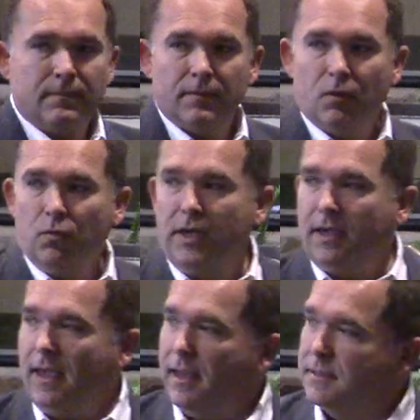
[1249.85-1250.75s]
We
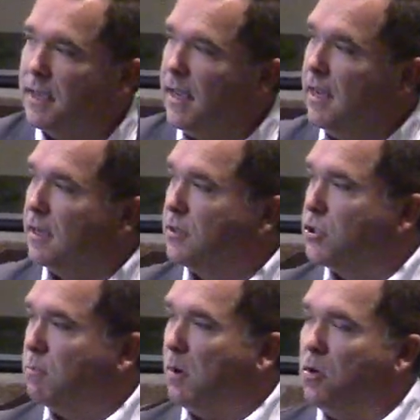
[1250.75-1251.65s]
can't take
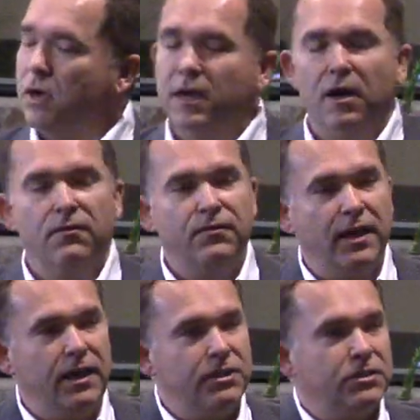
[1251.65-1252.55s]
smoke in our
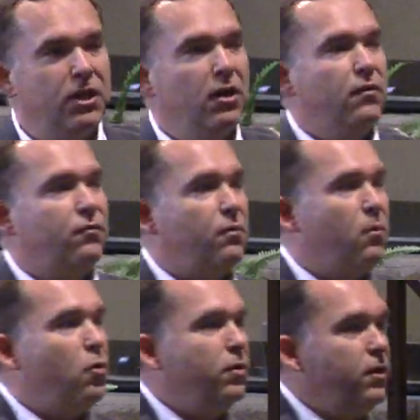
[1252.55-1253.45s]
face for
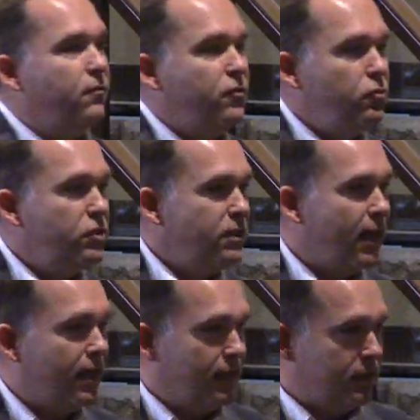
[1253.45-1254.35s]
more than a few
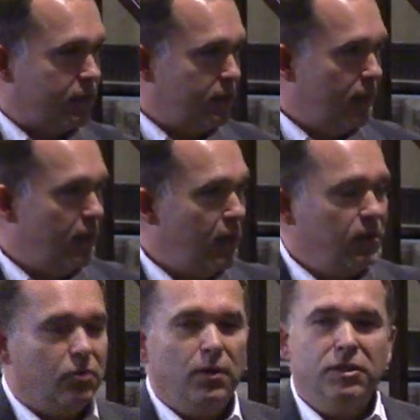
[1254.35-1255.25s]
seconds.
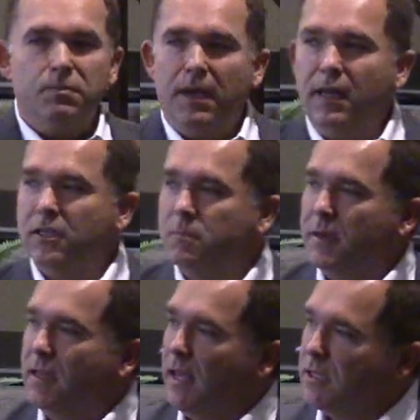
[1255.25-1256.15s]
The rich man has been
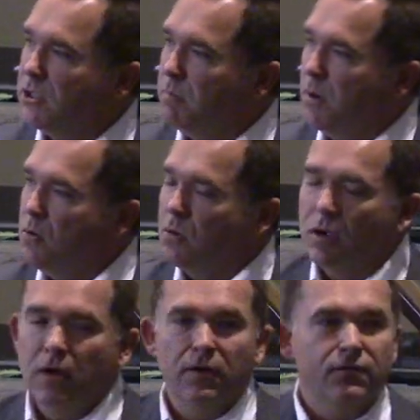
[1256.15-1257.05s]
in that smoke
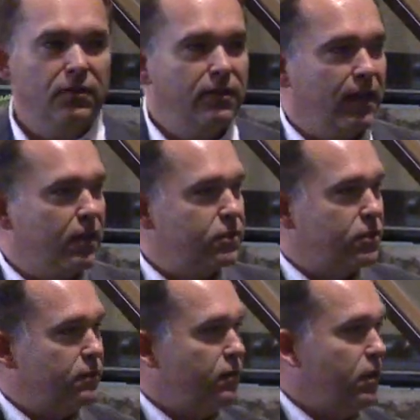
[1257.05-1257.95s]
for
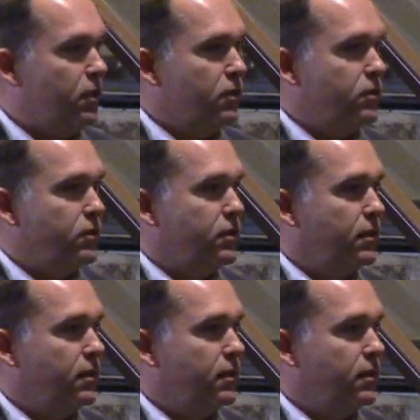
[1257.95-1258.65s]
thousands of years.